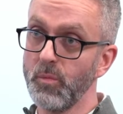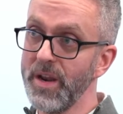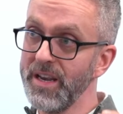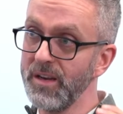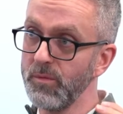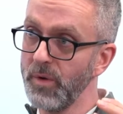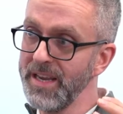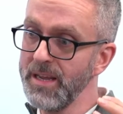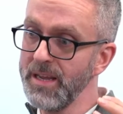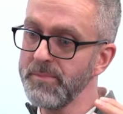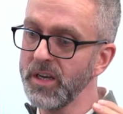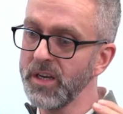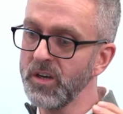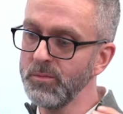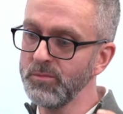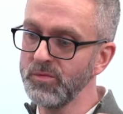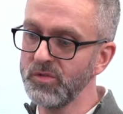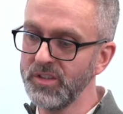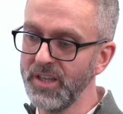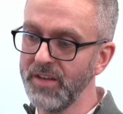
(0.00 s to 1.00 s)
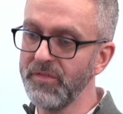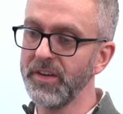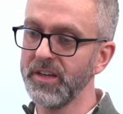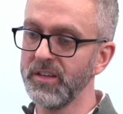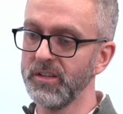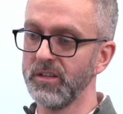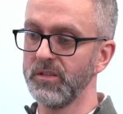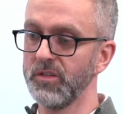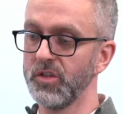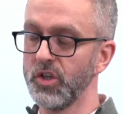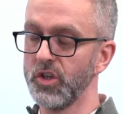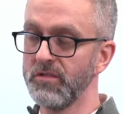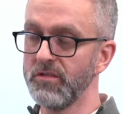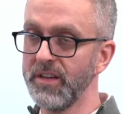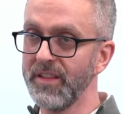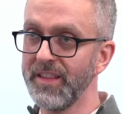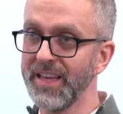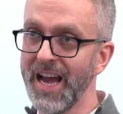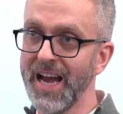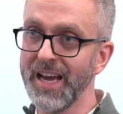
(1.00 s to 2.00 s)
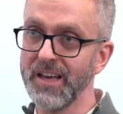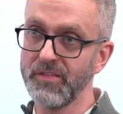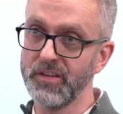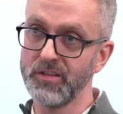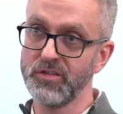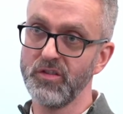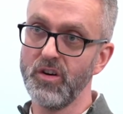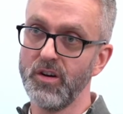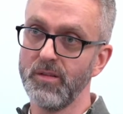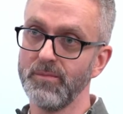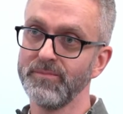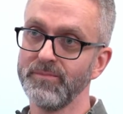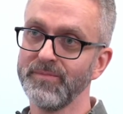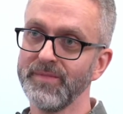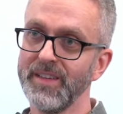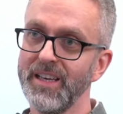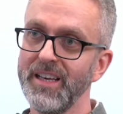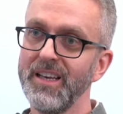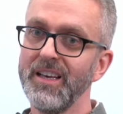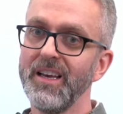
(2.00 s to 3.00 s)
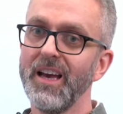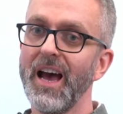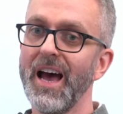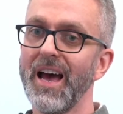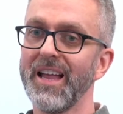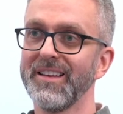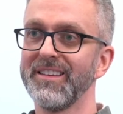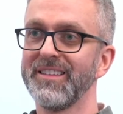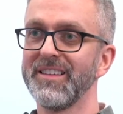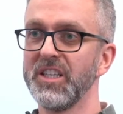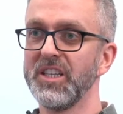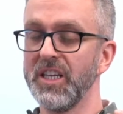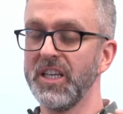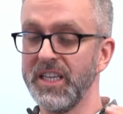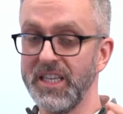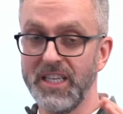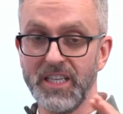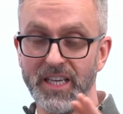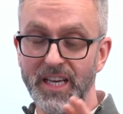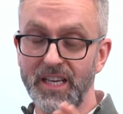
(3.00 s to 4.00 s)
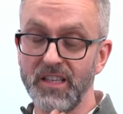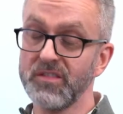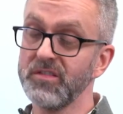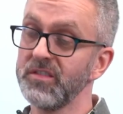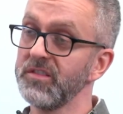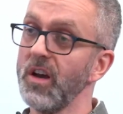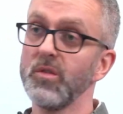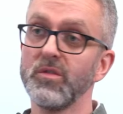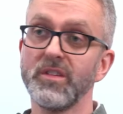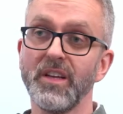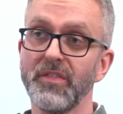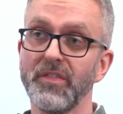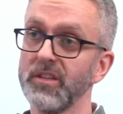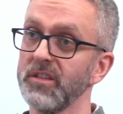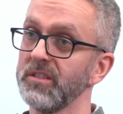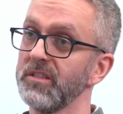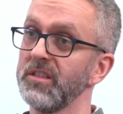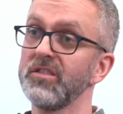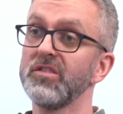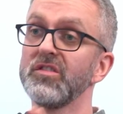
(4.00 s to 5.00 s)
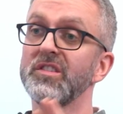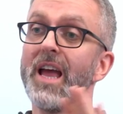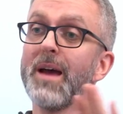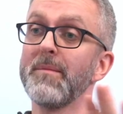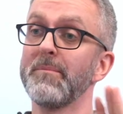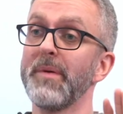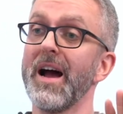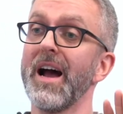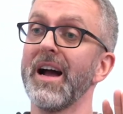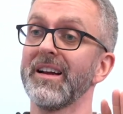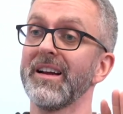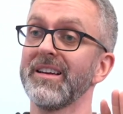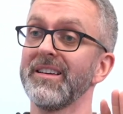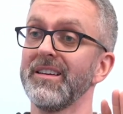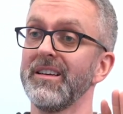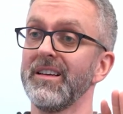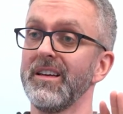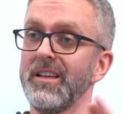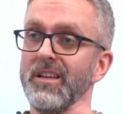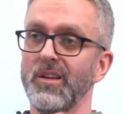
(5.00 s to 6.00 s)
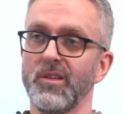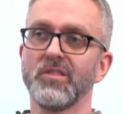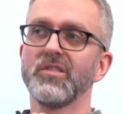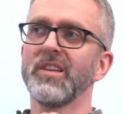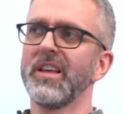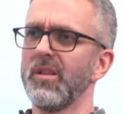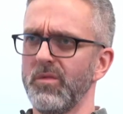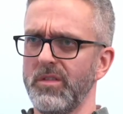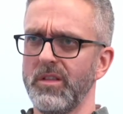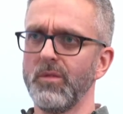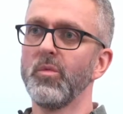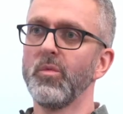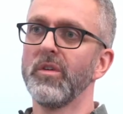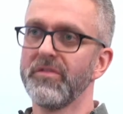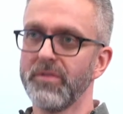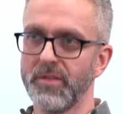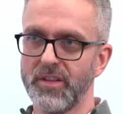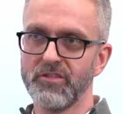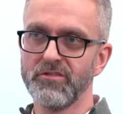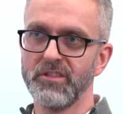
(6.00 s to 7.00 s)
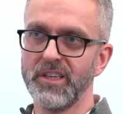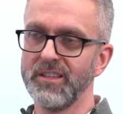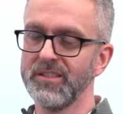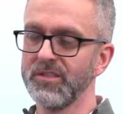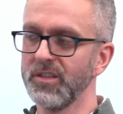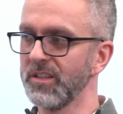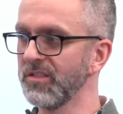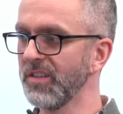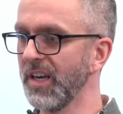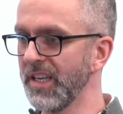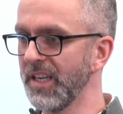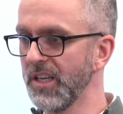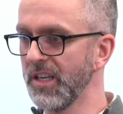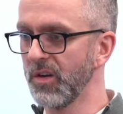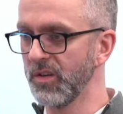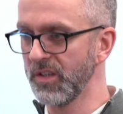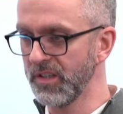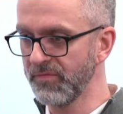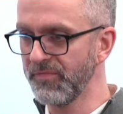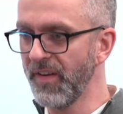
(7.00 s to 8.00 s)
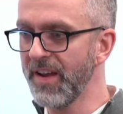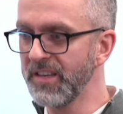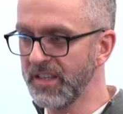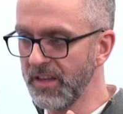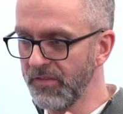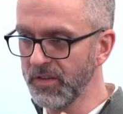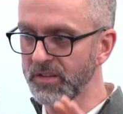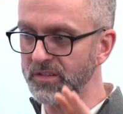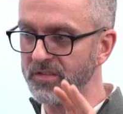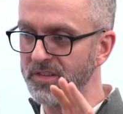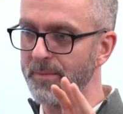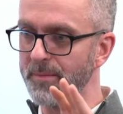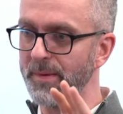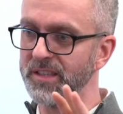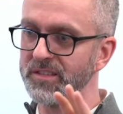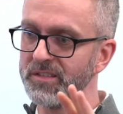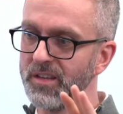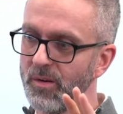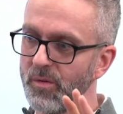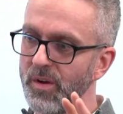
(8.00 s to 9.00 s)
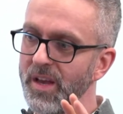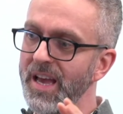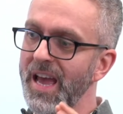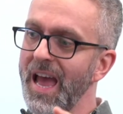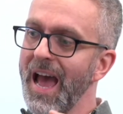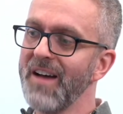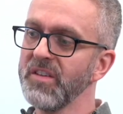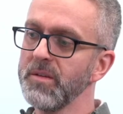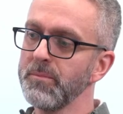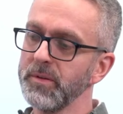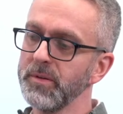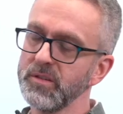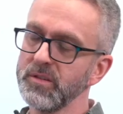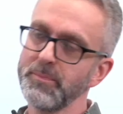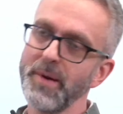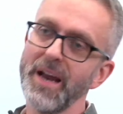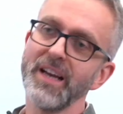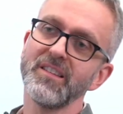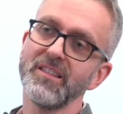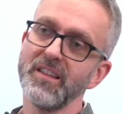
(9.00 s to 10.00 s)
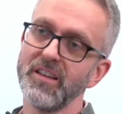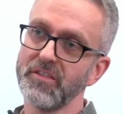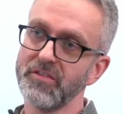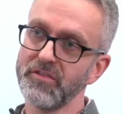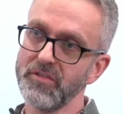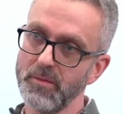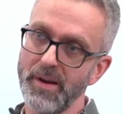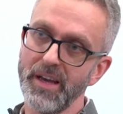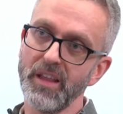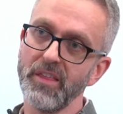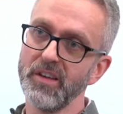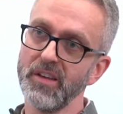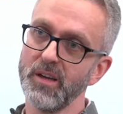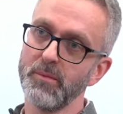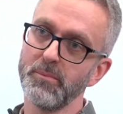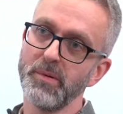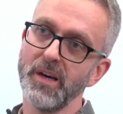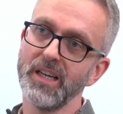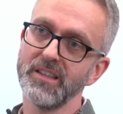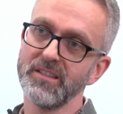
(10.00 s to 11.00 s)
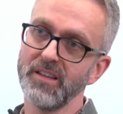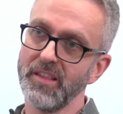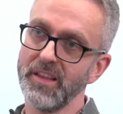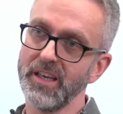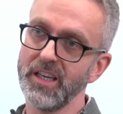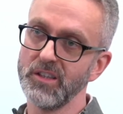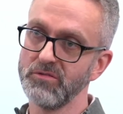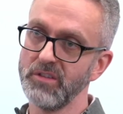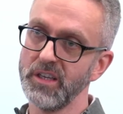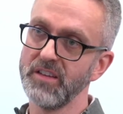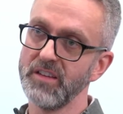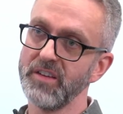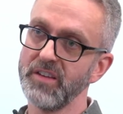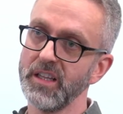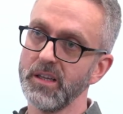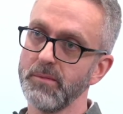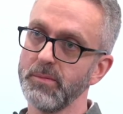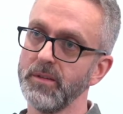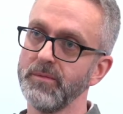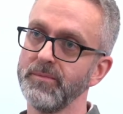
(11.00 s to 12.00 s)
When it becomes difficult, you're in the eye of the storm. And it's so difficult to step back, see the wood for the trees sort of saying, it's very difficult to step back. So having perspective from a third party, I think is really valuable.